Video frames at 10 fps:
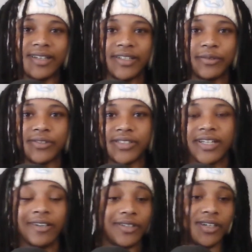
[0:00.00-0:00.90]
he was
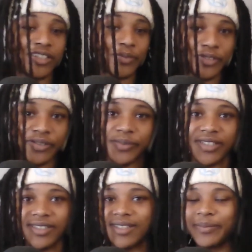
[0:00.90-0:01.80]
Harry Osborn, but
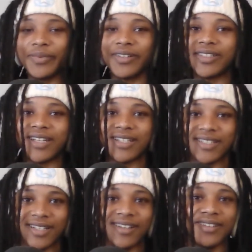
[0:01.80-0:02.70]
apparently that's
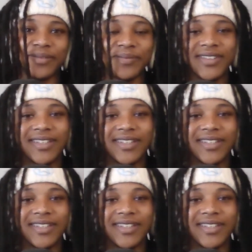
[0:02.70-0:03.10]
not him.